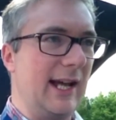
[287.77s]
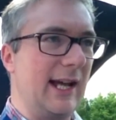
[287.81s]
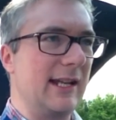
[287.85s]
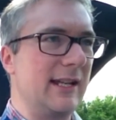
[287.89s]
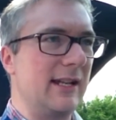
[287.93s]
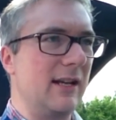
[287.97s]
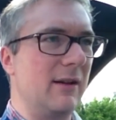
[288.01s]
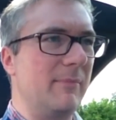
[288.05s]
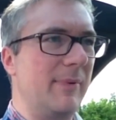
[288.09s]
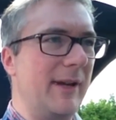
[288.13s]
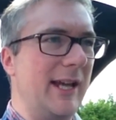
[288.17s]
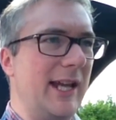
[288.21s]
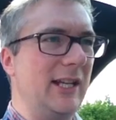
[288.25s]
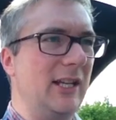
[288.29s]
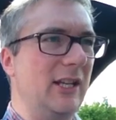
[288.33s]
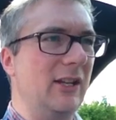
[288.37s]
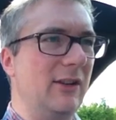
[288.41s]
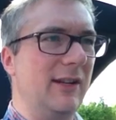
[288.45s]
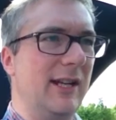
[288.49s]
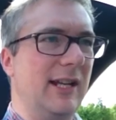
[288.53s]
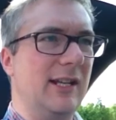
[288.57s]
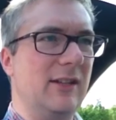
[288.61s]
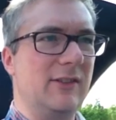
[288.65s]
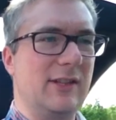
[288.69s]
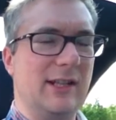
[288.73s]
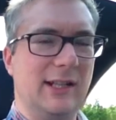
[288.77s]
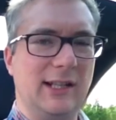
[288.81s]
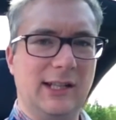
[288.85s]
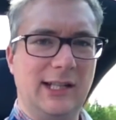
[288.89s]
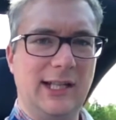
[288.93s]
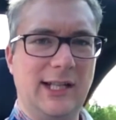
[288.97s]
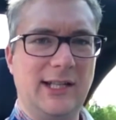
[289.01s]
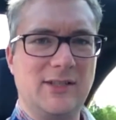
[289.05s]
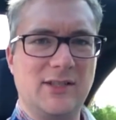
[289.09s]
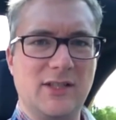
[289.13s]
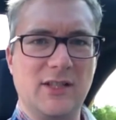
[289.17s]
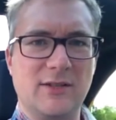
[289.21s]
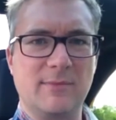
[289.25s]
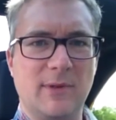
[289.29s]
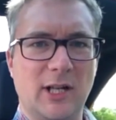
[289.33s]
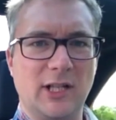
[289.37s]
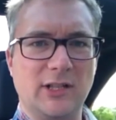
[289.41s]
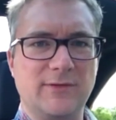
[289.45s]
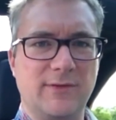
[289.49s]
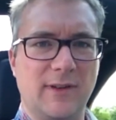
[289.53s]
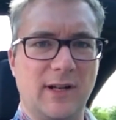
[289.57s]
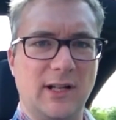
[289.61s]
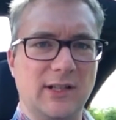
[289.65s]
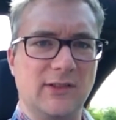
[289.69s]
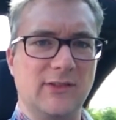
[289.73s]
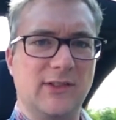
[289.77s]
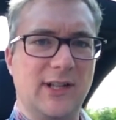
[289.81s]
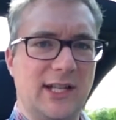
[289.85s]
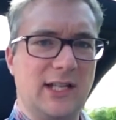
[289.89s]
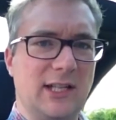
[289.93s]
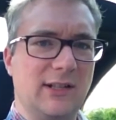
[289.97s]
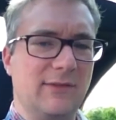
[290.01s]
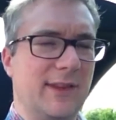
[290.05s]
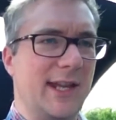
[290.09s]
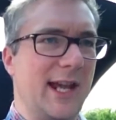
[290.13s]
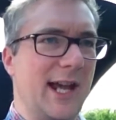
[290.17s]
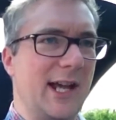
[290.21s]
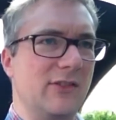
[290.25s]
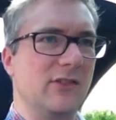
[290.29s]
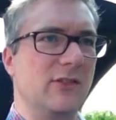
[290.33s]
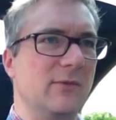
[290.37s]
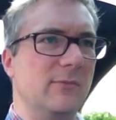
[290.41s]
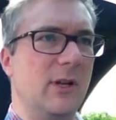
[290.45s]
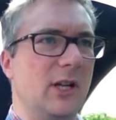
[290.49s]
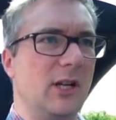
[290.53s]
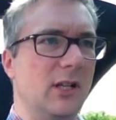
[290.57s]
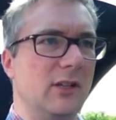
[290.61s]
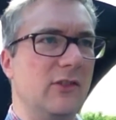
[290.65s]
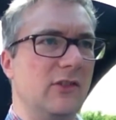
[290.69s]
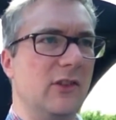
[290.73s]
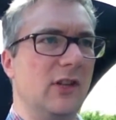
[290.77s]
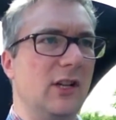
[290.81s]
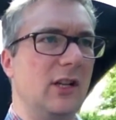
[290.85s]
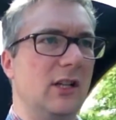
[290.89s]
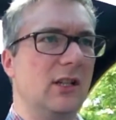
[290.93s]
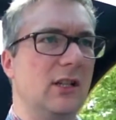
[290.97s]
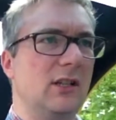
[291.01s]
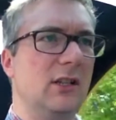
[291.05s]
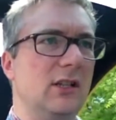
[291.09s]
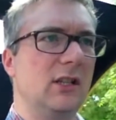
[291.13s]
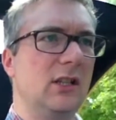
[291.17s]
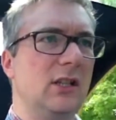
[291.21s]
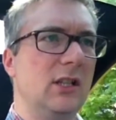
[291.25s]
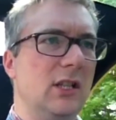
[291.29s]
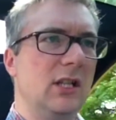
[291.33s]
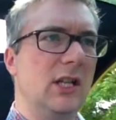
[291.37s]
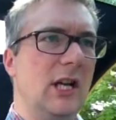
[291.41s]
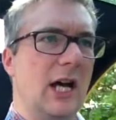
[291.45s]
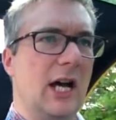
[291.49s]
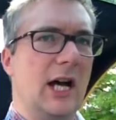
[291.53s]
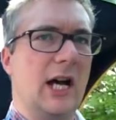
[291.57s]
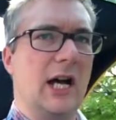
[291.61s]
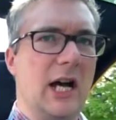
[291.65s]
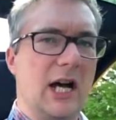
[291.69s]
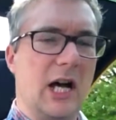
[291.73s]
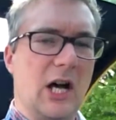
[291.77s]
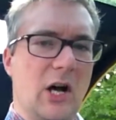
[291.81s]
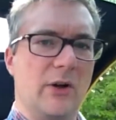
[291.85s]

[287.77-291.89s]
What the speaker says: and I'll bet you it's at least as much fun as any of the Aston Martins are,